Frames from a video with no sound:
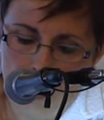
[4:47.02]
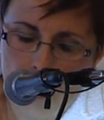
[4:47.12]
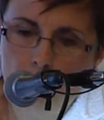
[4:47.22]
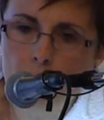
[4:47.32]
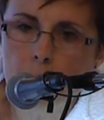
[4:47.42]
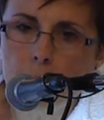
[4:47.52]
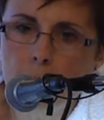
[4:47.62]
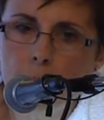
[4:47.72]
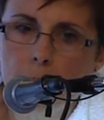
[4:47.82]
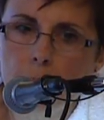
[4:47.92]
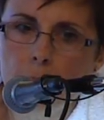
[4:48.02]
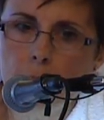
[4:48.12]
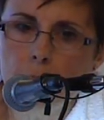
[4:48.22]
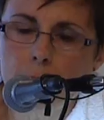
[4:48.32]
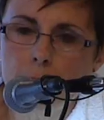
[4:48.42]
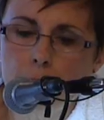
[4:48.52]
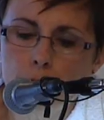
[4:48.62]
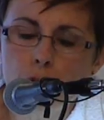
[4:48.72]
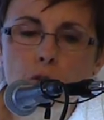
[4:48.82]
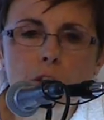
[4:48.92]
and, and, and, and the
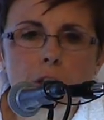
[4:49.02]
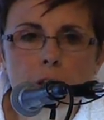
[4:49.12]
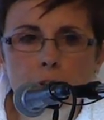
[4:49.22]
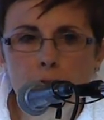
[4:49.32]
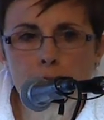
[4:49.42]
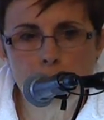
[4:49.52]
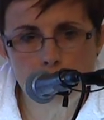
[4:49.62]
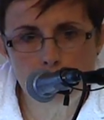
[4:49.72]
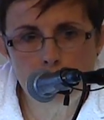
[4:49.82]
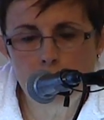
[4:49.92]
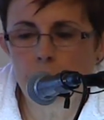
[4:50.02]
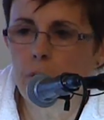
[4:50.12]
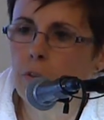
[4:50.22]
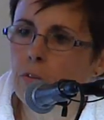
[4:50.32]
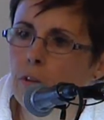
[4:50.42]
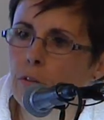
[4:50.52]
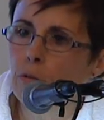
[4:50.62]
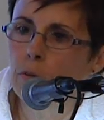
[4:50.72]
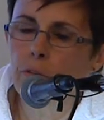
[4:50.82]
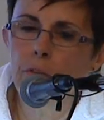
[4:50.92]
dirty little secret is that
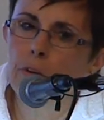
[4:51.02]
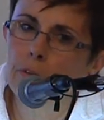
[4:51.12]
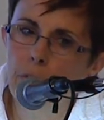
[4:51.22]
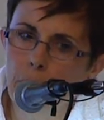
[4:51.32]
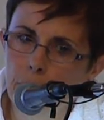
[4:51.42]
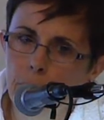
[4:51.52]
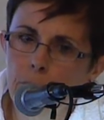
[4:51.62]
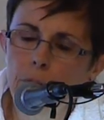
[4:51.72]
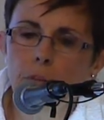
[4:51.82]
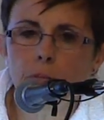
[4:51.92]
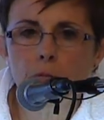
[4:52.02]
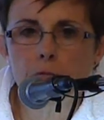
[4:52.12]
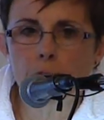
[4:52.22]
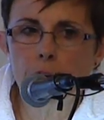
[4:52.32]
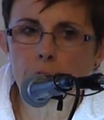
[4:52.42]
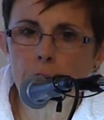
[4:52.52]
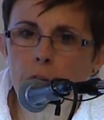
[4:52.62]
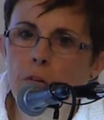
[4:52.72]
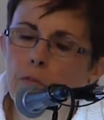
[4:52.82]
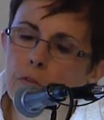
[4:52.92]
the real estate taxes is a
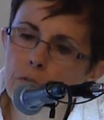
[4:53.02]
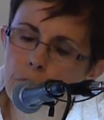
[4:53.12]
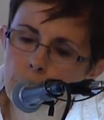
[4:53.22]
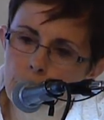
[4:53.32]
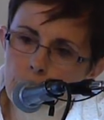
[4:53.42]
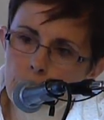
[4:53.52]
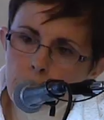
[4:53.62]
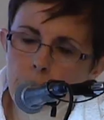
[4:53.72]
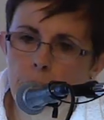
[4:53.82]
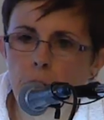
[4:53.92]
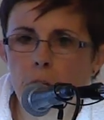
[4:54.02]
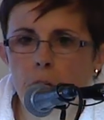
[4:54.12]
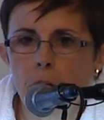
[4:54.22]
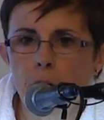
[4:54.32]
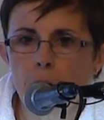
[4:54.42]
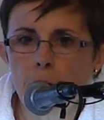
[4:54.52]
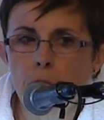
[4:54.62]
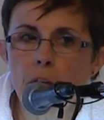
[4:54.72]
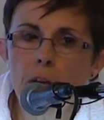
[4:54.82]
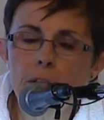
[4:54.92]
function of the service
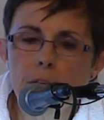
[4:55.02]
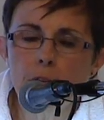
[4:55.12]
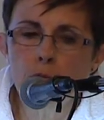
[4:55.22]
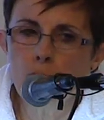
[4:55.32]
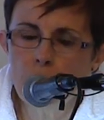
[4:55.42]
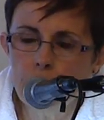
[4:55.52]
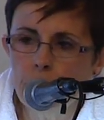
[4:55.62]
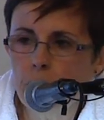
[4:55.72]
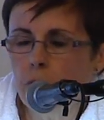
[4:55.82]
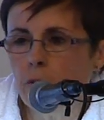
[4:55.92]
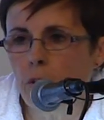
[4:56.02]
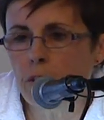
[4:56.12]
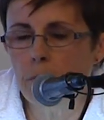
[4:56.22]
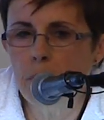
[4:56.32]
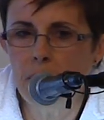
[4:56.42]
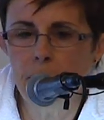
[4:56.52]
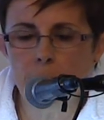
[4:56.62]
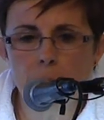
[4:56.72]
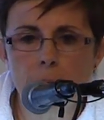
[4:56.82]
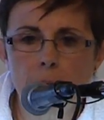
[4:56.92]
that the residents are
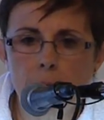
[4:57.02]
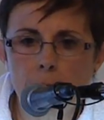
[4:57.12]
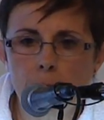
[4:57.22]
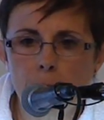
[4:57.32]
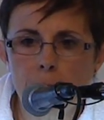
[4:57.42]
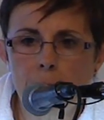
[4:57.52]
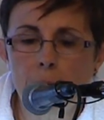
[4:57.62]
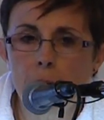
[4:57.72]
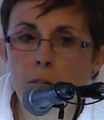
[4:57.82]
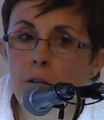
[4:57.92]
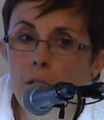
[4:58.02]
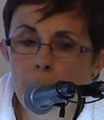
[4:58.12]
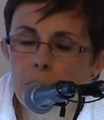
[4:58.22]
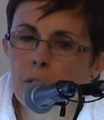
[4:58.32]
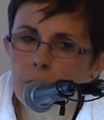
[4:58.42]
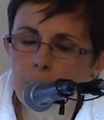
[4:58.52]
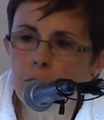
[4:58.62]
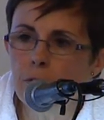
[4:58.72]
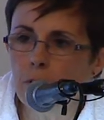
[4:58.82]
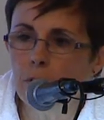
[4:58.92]
demanding, not
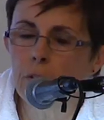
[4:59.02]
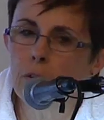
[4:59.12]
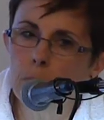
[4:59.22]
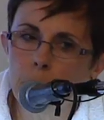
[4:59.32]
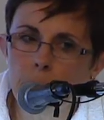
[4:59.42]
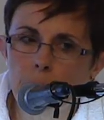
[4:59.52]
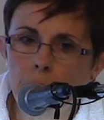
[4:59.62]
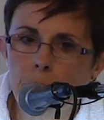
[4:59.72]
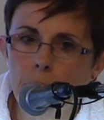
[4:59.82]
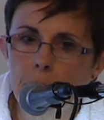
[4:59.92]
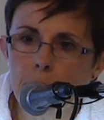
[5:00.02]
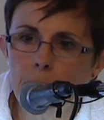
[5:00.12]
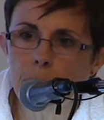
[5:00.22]
necessarily the politicians.